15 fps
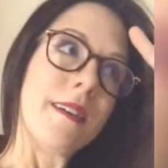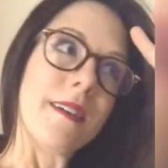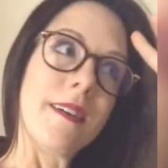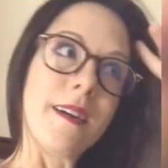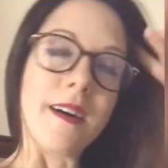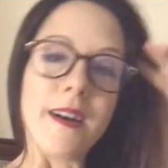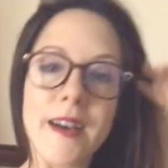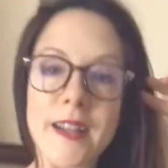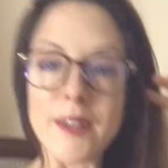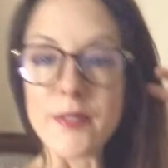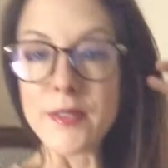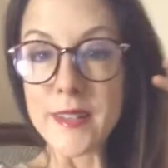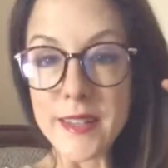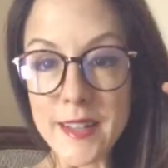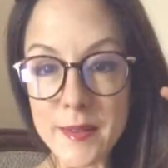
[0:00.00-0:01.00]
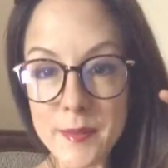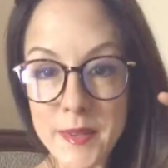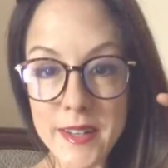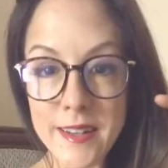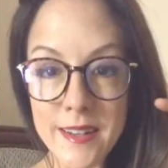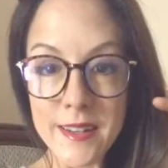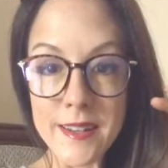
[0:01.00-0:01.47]
And I feel like I'm
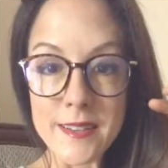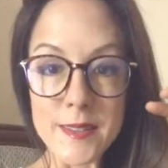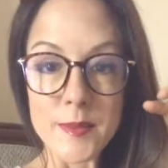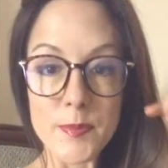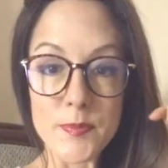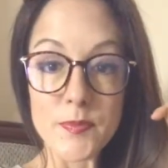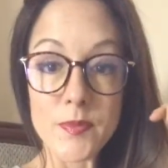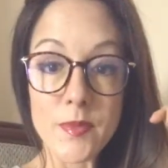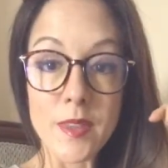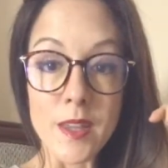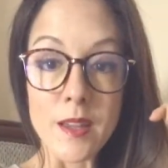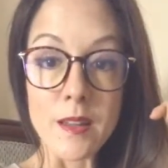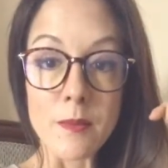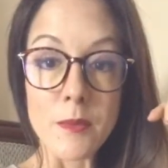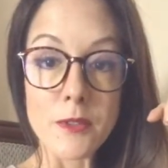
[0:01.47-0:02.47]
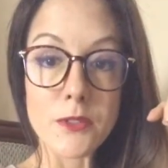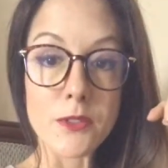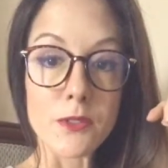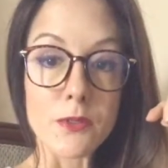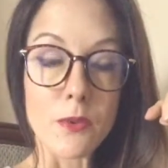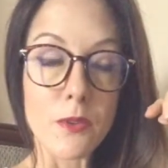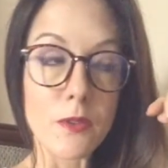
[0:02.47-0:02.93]
an
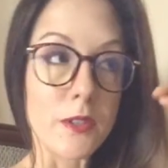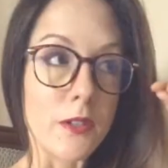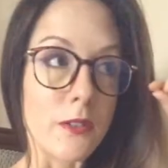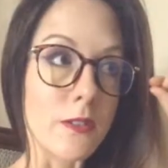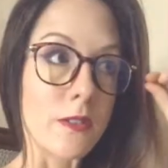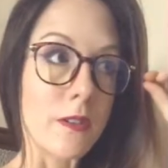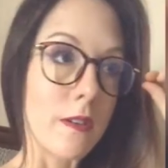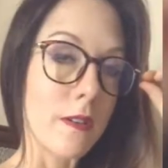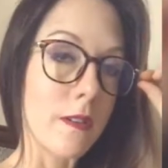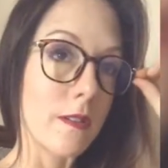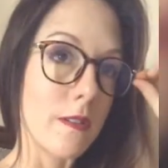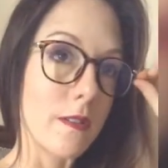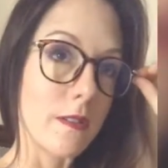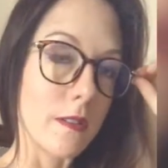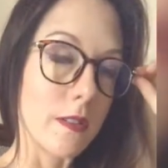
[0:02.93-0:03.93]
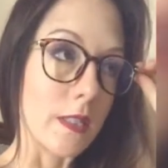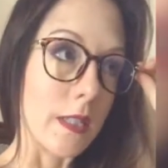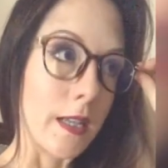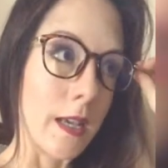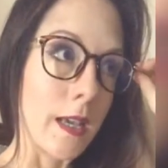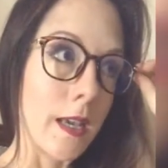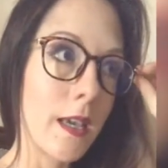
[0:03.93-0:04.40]
emotional roller coaster
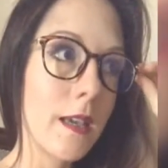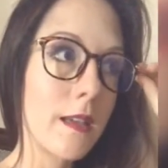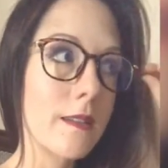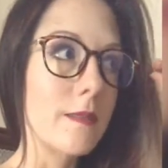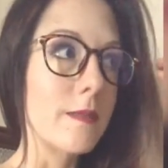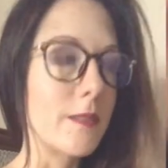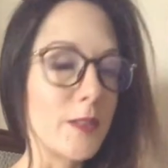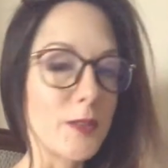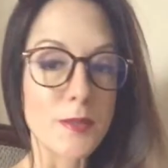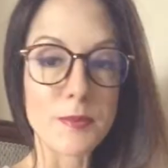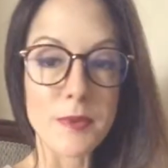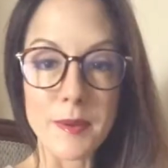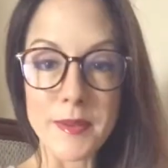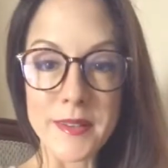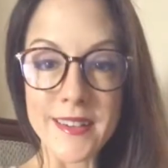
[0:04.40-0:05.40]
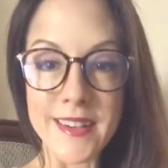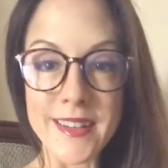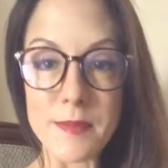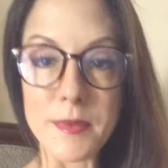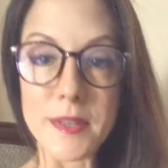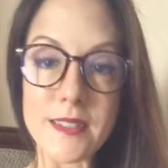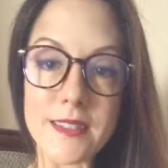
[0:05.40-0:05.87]
today, so it's probably not
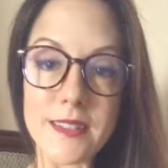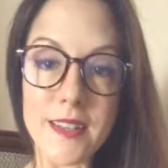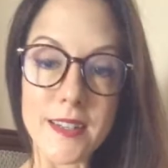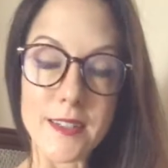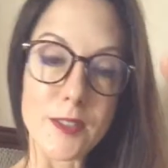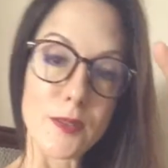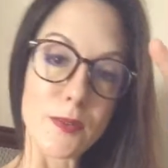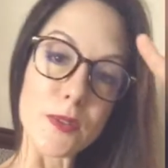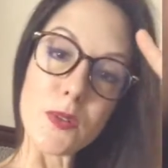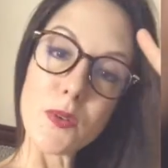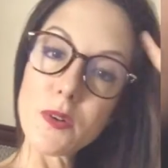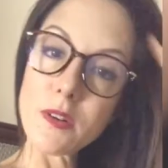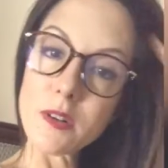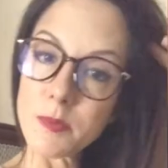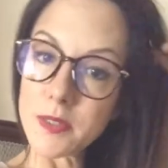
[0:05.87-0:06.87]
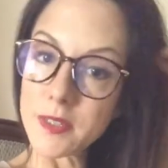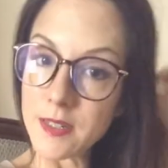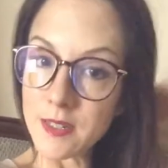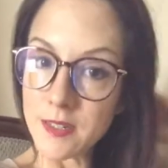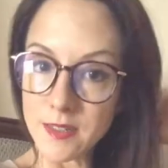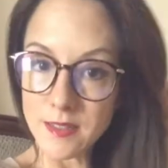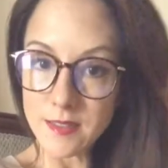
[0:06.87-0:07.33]
the best day to record, but then
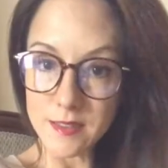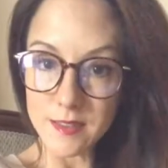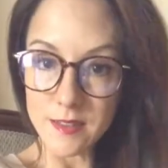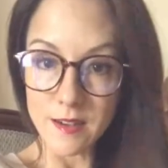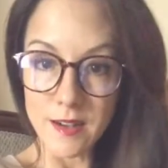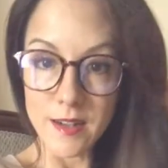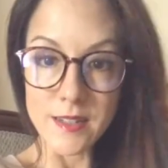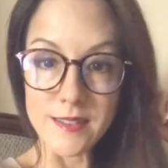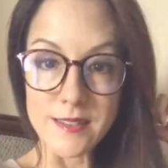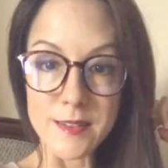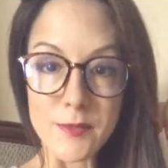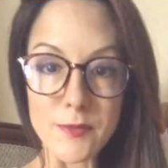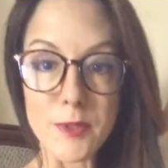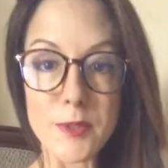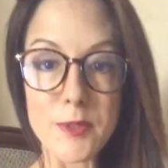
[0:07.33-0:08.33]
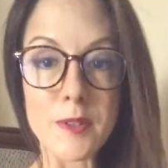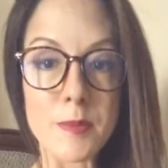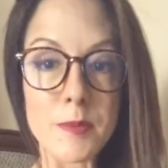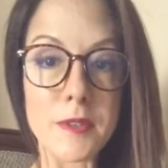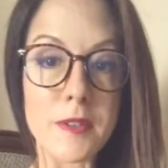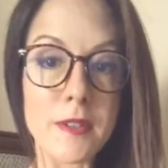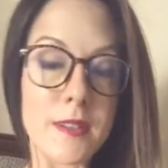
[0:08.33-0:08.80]
it is honest and
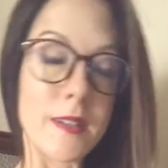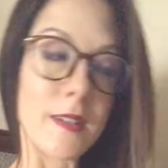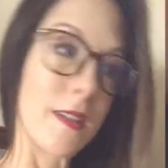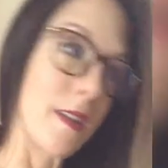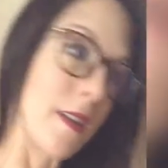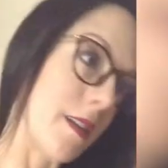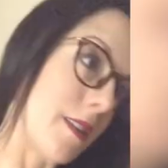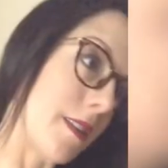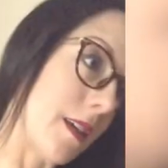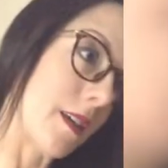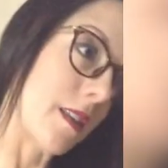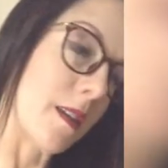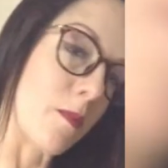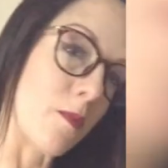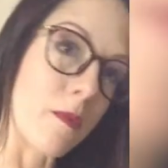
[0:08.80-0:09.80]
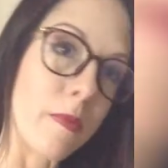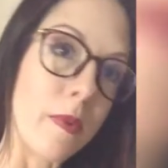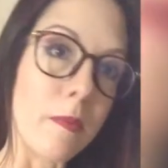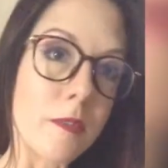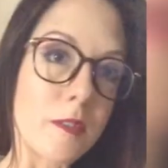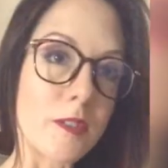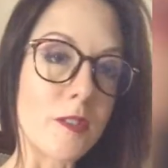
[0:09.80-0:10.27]
vulnerable, and I think that more
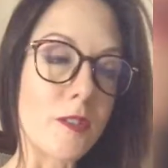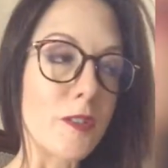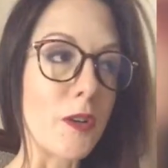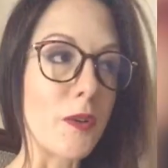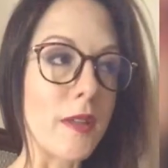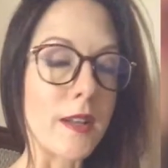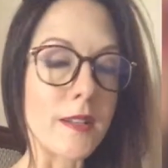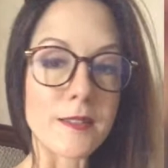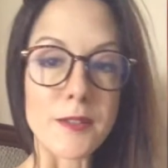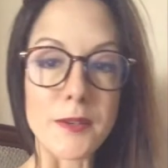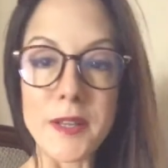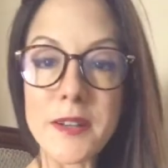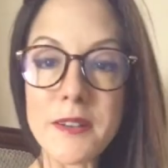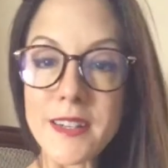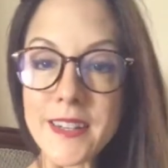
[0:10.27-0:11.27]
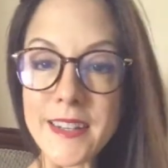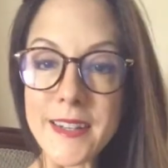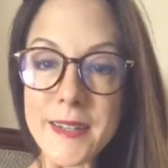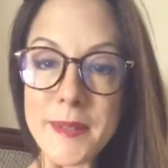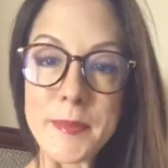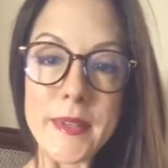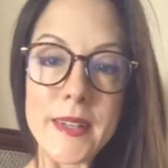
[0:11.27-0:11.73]
people should show that. So here I
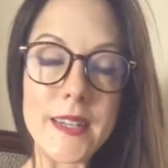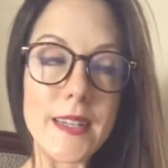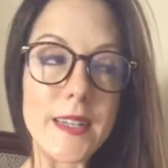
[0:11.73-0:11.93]
am.